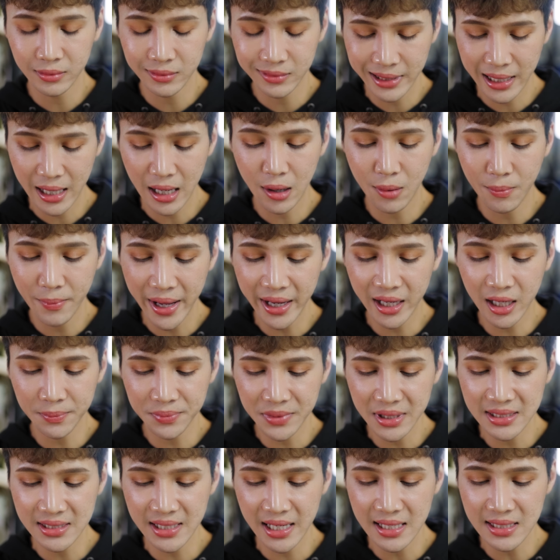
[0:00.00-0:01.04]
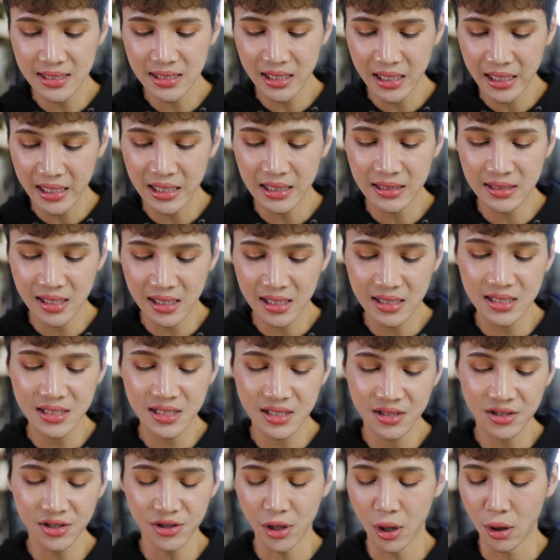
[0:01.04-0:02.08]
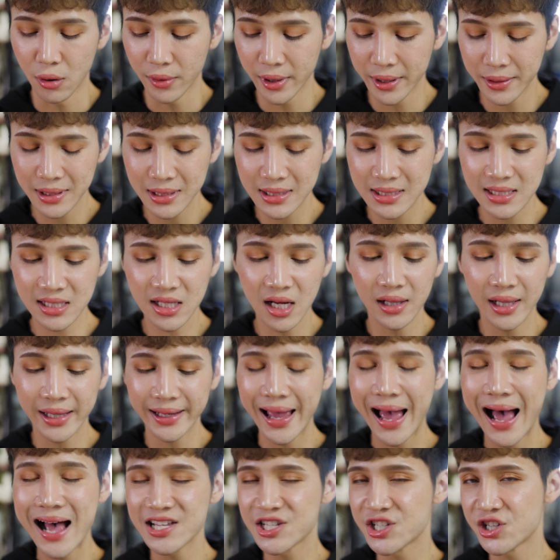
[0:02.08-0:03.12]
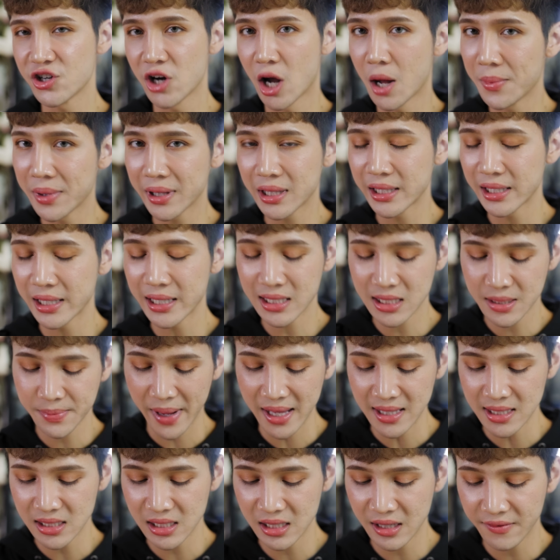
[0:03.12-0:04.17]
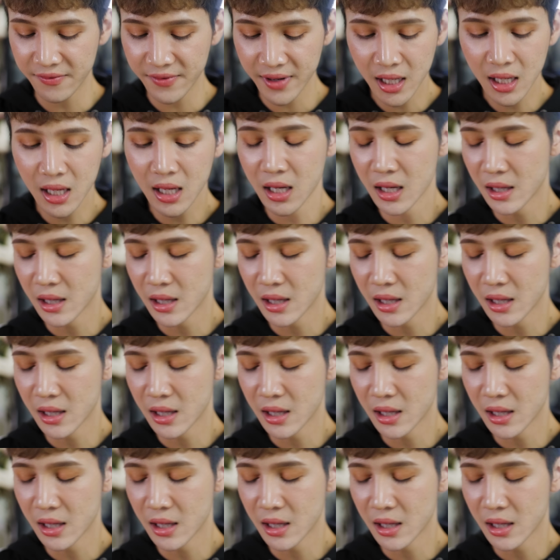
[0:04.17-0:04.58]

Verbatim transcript: Now, makeup these days, it does, you know, it's not like astronomically expensive,